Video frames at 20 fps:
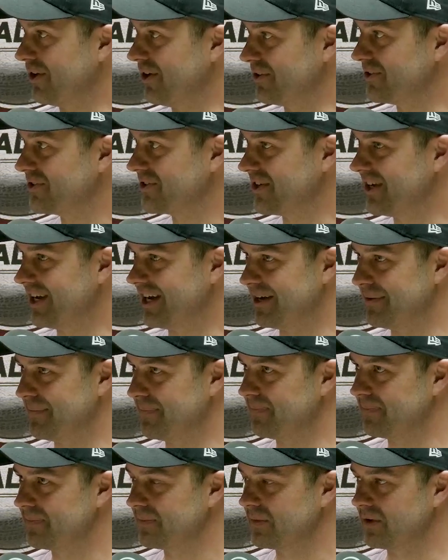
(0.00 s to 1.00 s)
very close.
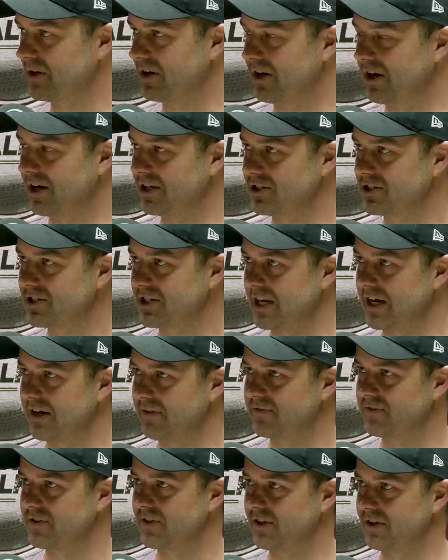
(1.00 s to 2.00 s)
I just
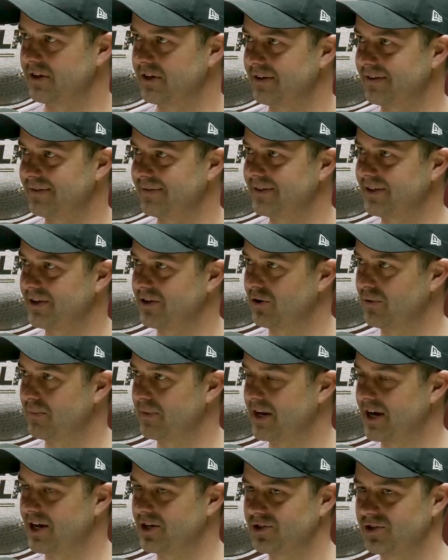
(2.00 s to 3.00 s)
loved the
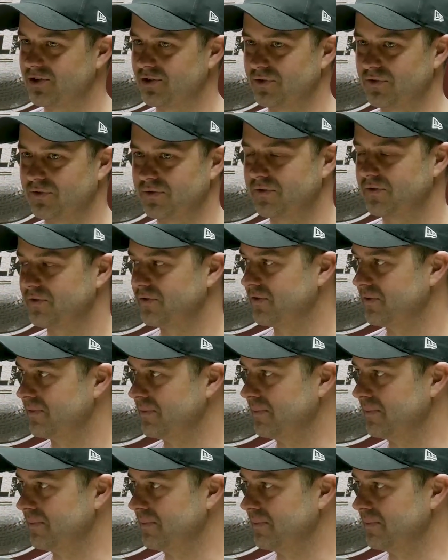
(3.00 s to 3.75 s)
combination of